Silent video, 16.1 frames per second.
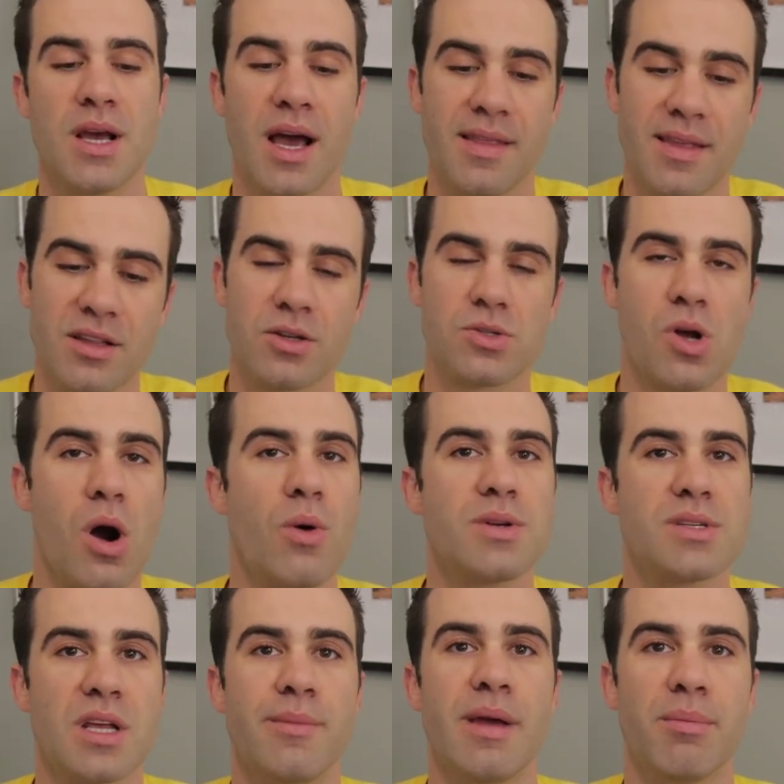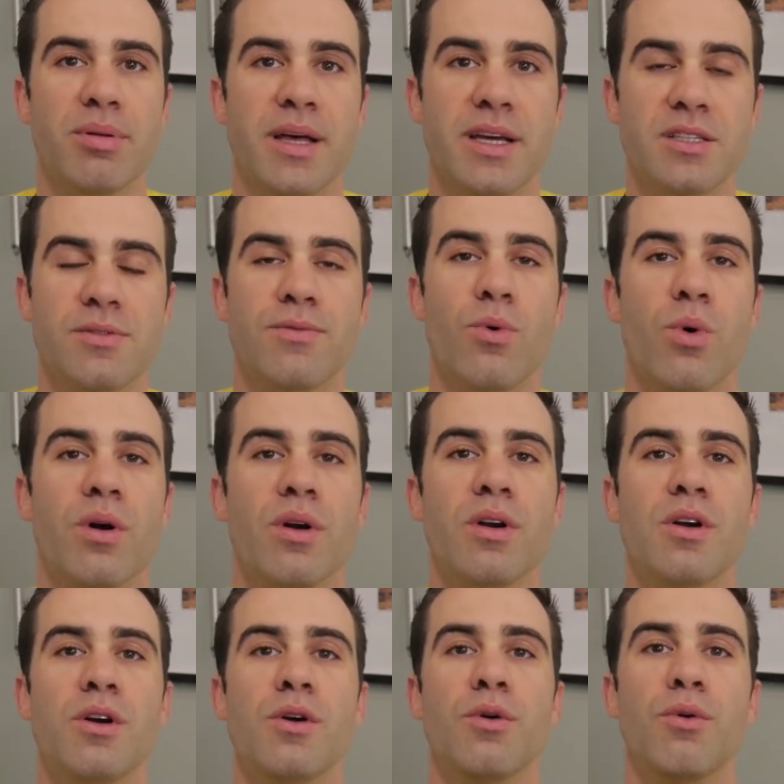I think there's always going to be a place for
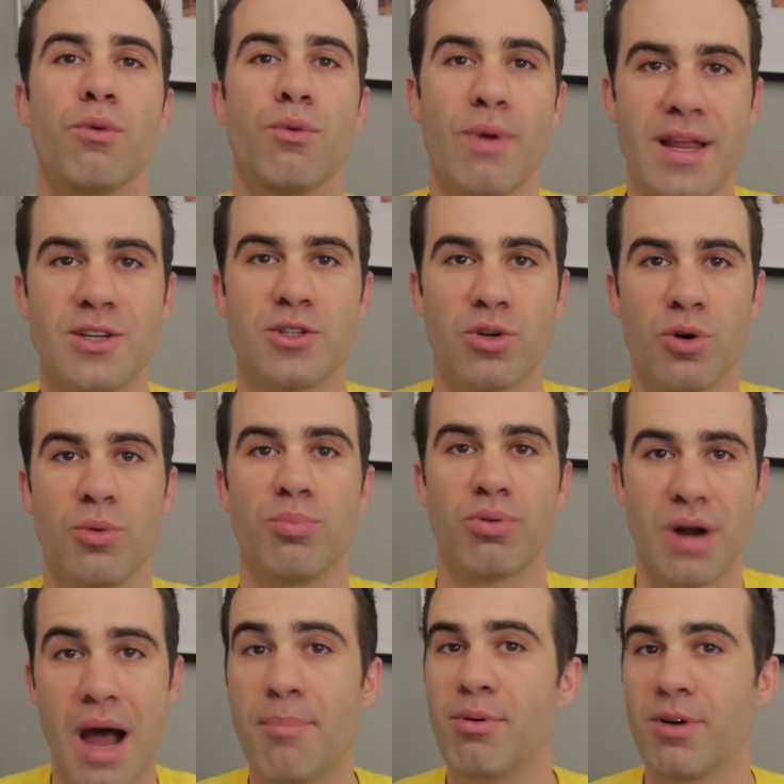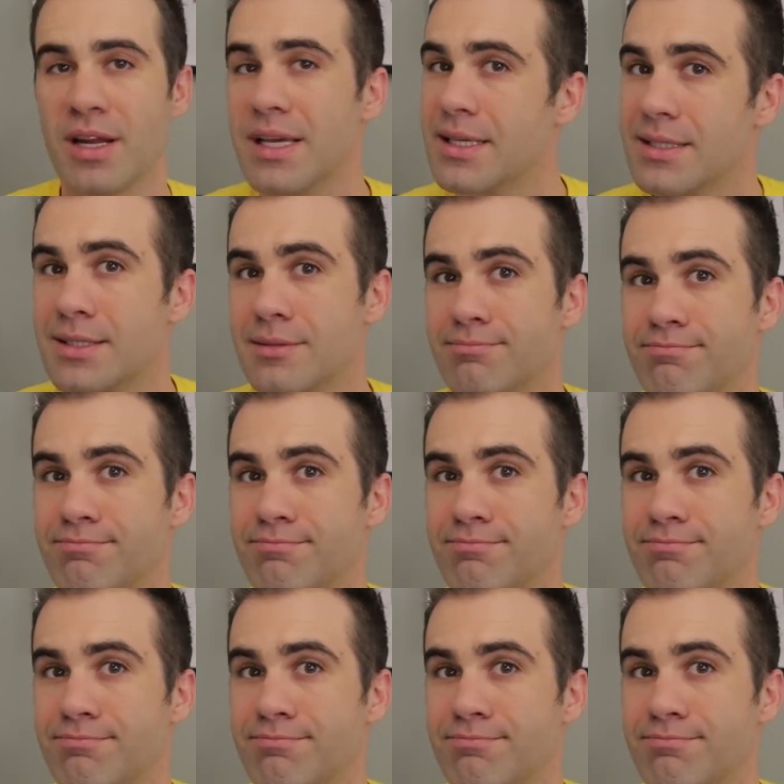rental properties.